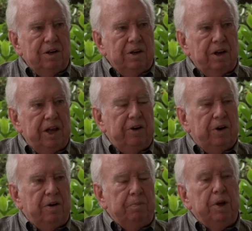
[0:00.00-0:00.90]
later
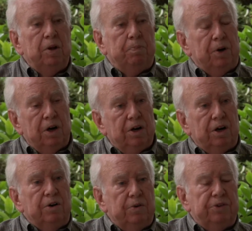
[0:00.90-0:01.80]
on, Bill
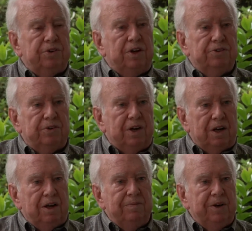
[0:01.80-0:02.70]
Berger, who was also an
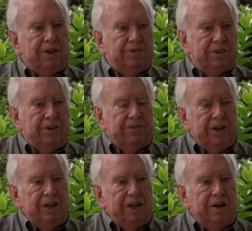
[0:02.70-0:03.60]
alumnus of
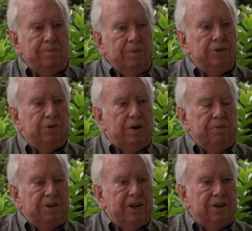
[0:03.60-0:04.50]
the Missouri
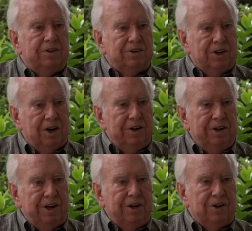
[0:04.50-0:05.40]
Botanical Garden
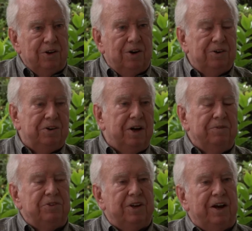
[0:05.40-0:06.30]
and a longtime
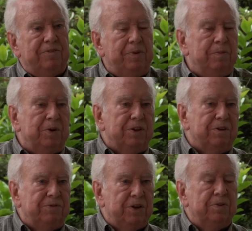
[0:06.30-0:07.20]
staff member at
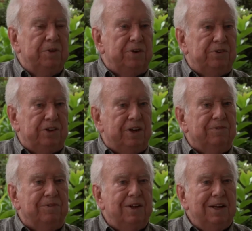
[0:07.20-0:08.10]
the Field
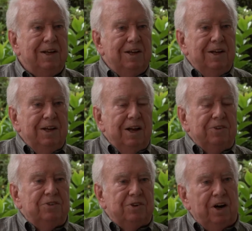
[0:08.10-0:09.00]
Museum,
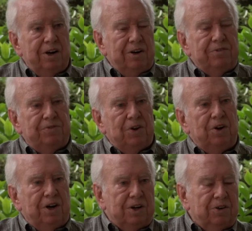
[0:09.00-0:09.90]
had started a
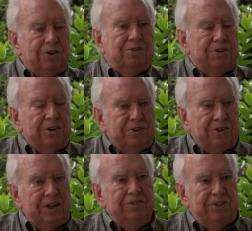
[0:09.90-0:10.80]
Flora
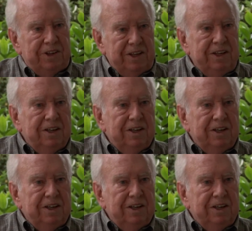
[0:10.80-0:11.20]
costarricense,